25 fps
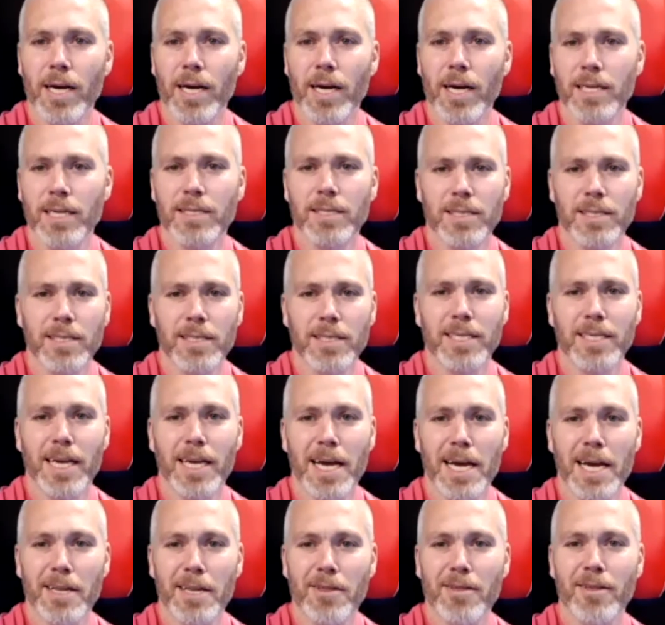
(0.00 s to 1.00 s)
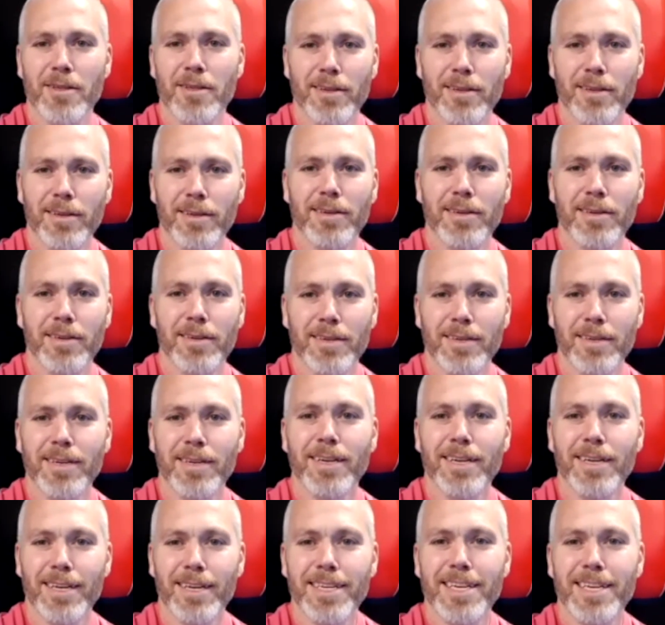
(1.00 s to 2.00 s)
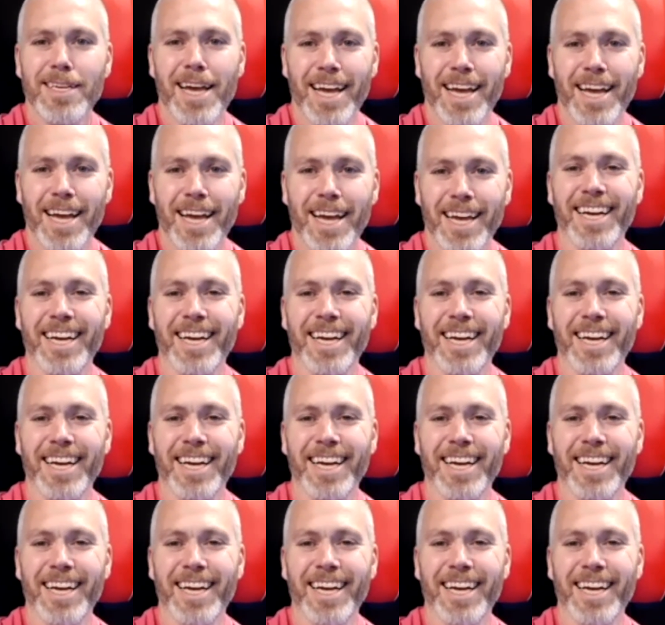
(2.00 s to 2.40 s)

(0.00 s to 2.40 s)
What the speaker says: it's proper stick fighting. I would